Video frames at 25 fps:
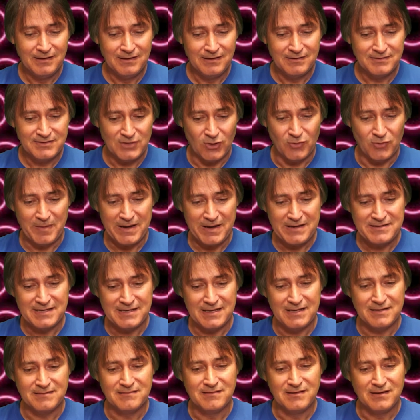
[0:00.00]
told me, he
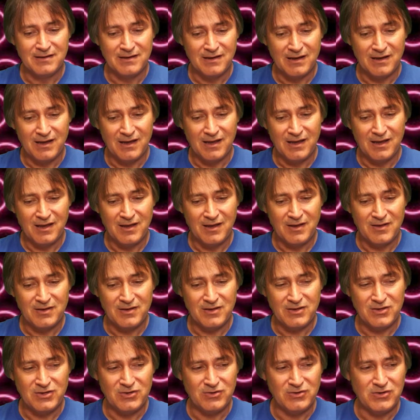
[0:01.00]
said,
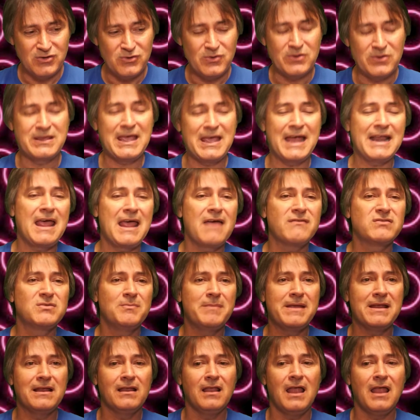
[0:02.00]
you kind of have to
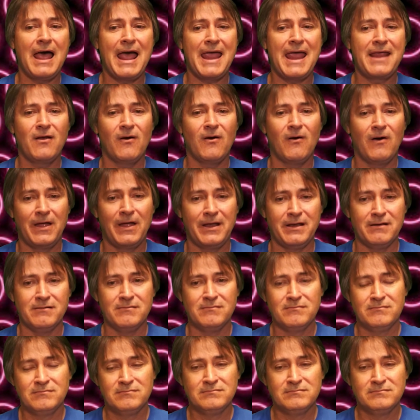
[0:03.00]
be light on